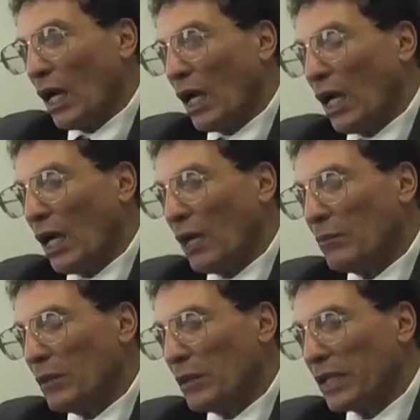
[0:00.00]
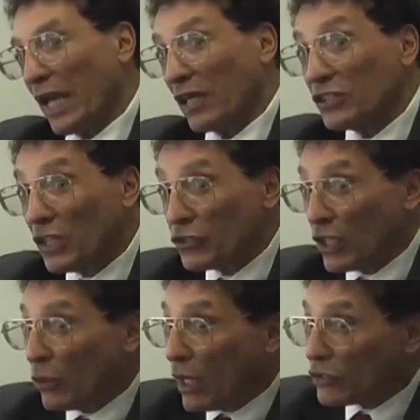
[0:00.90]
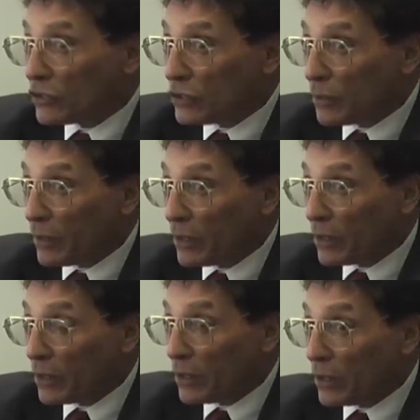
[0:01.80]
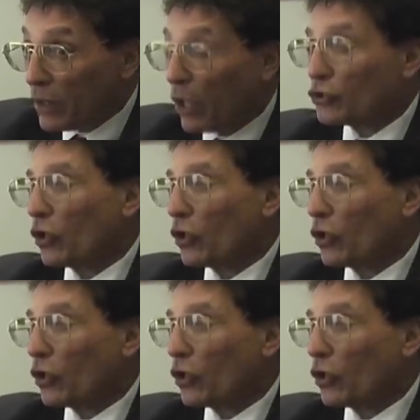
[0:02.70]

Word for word: Catacosinos, and who else is it? Charles Pierce.